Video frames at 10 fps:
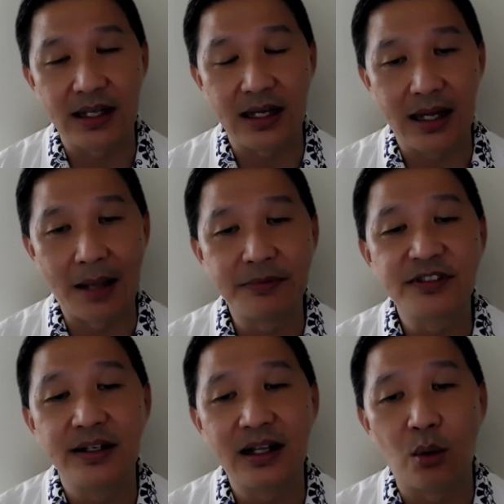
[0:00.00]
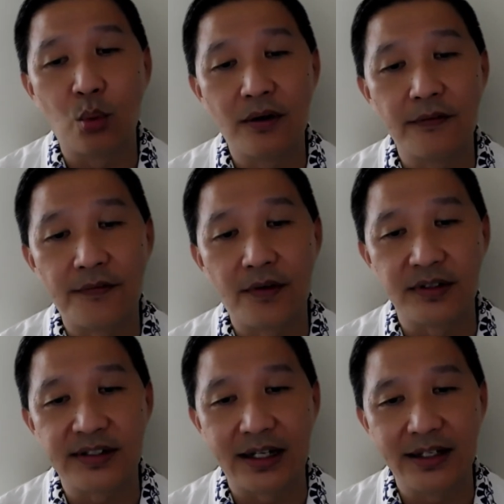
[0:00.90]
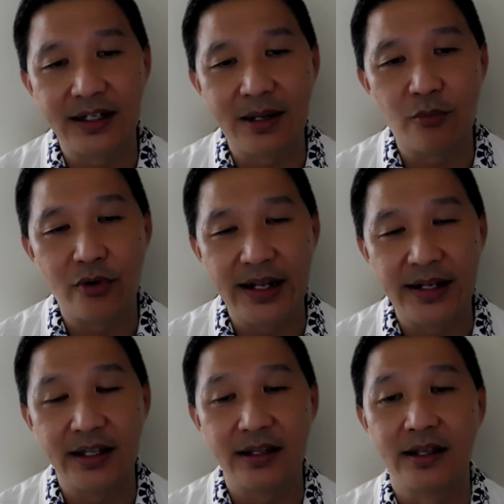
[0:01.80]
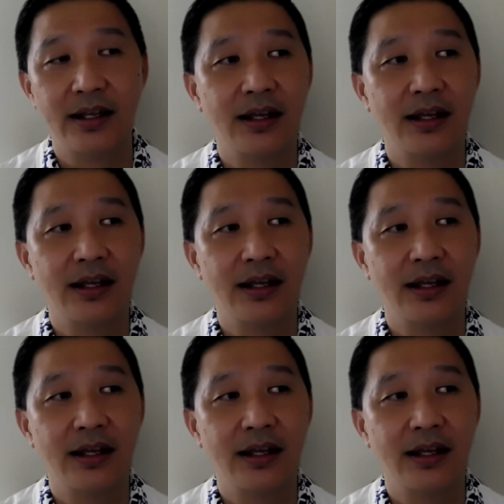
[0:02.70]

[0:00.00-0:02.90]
upskilling our workforce, getting them ready